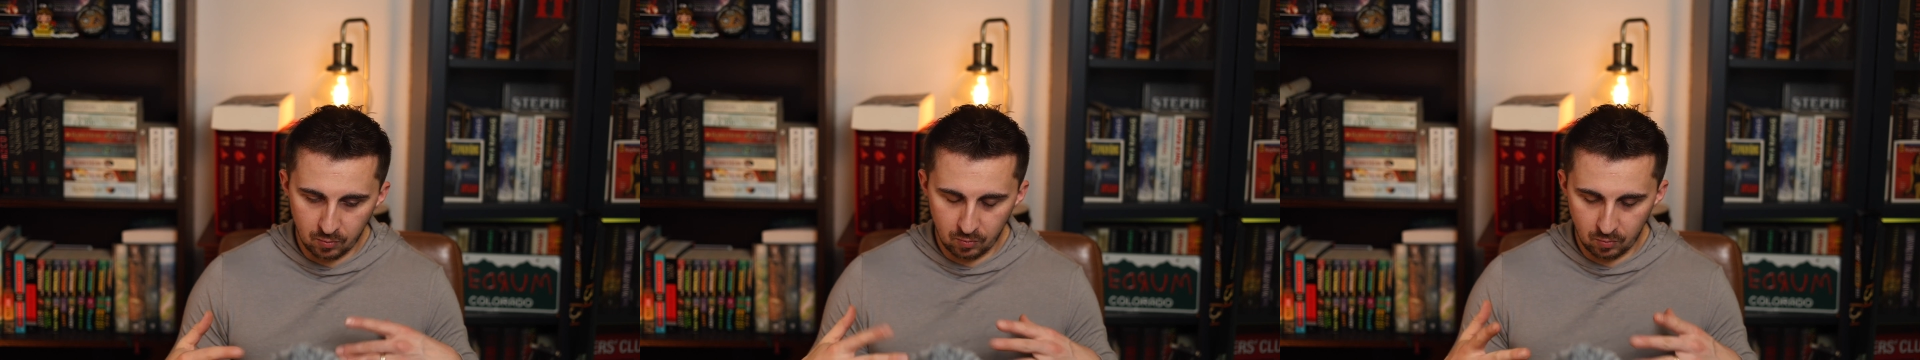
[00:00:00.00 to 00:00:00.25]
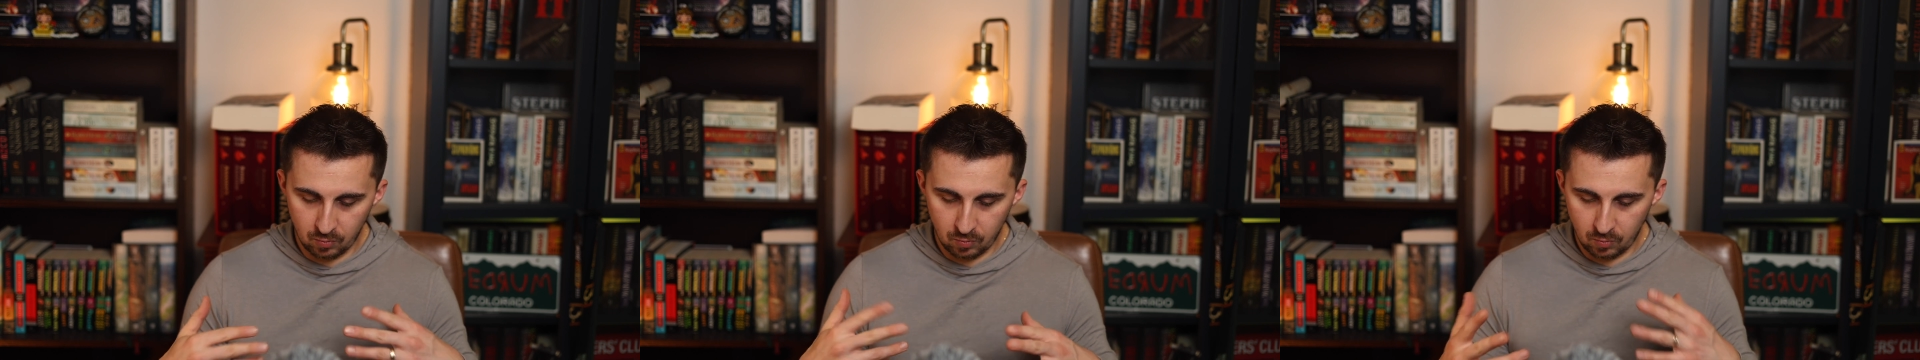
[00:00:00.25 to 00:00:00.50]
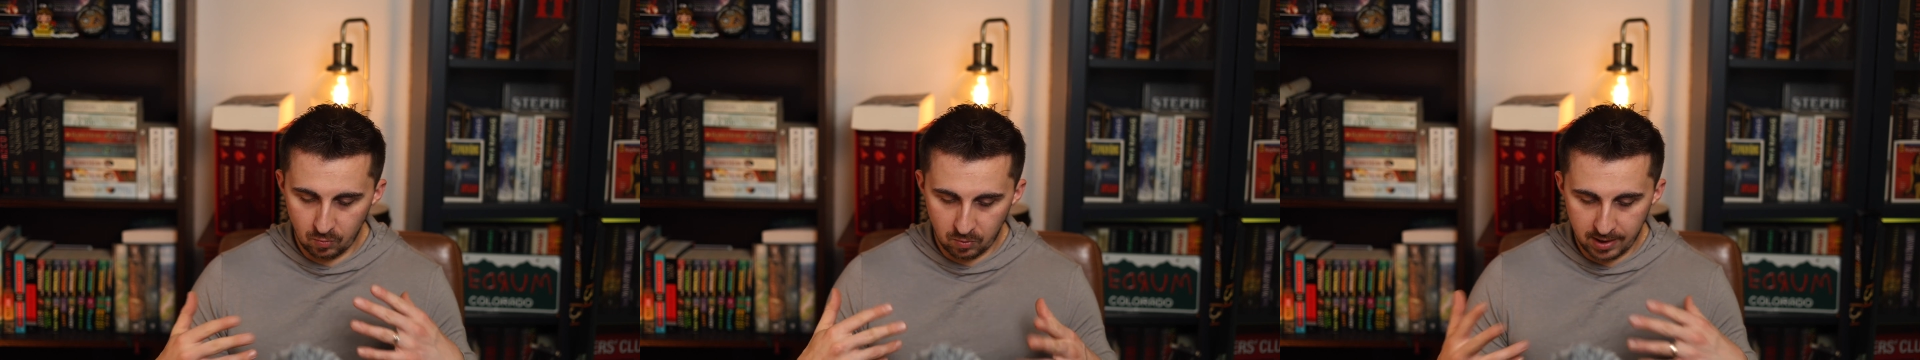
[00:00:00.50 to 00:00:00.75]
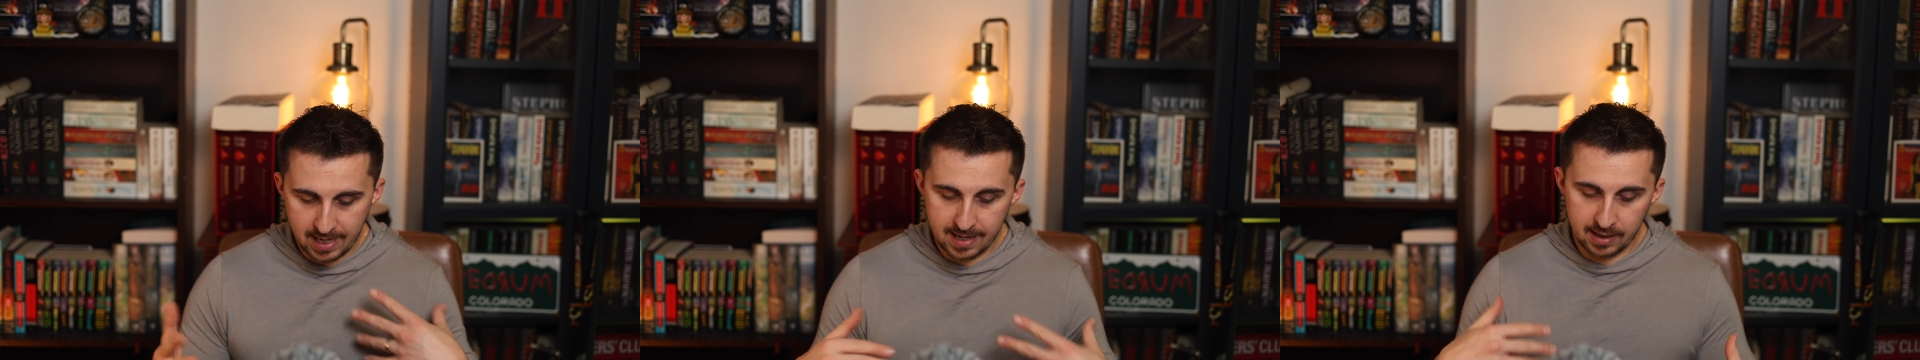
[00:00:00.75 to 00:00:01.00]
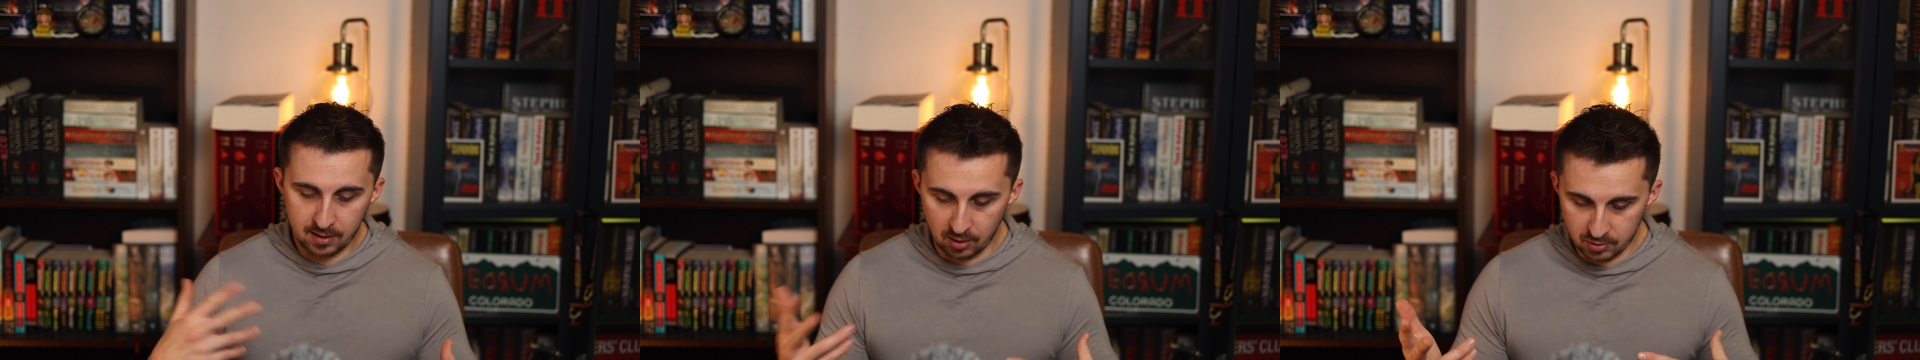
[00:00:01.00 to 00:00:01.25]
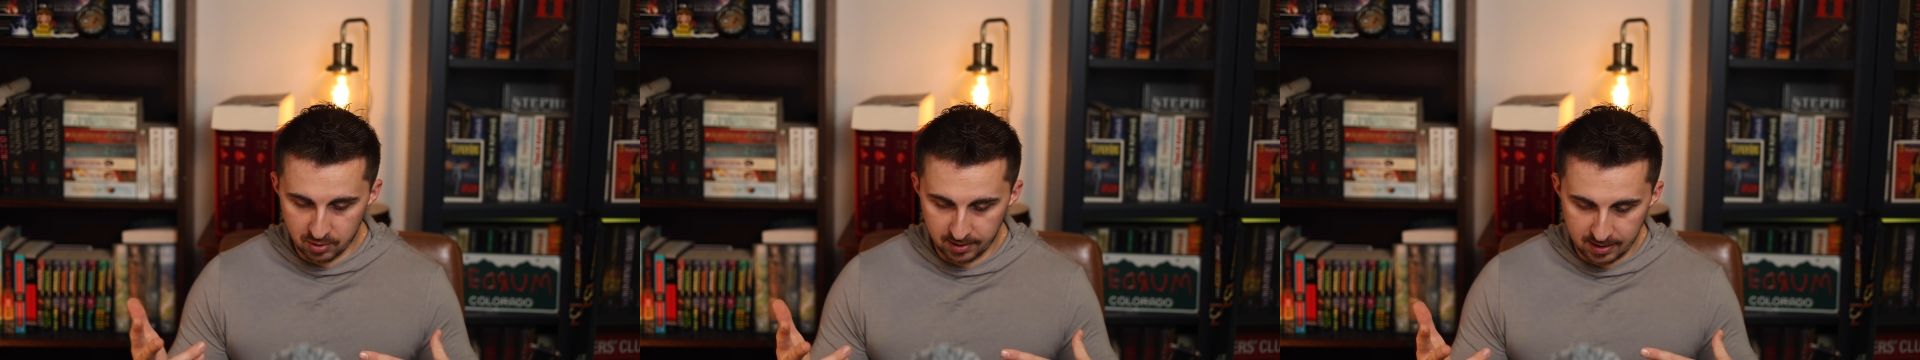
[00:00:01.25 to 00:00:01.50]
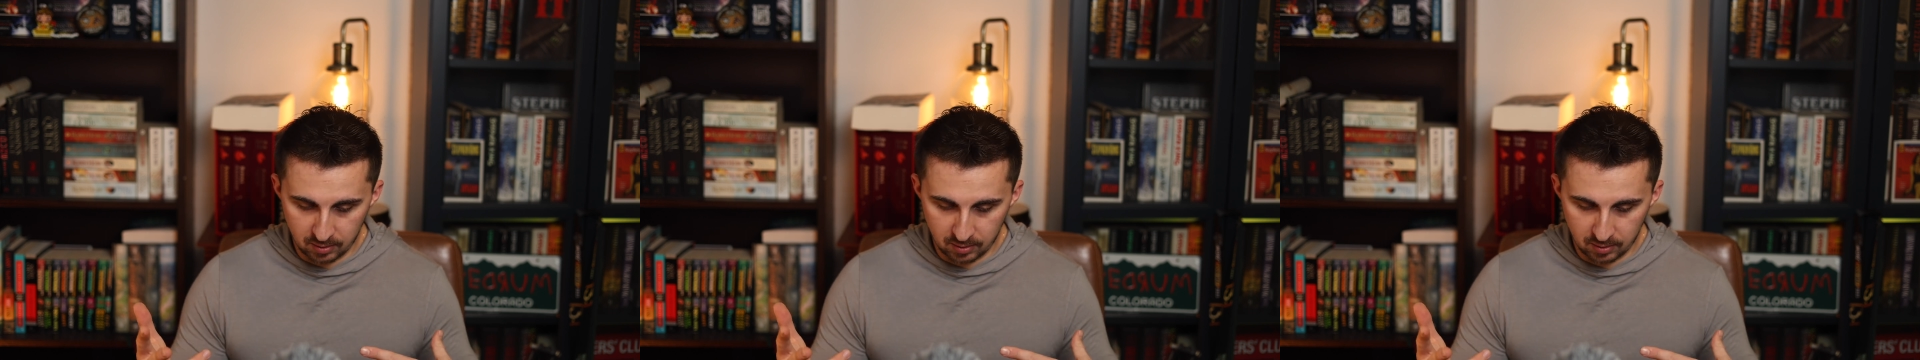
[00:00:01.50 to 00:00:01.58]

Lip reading: we're getting closer to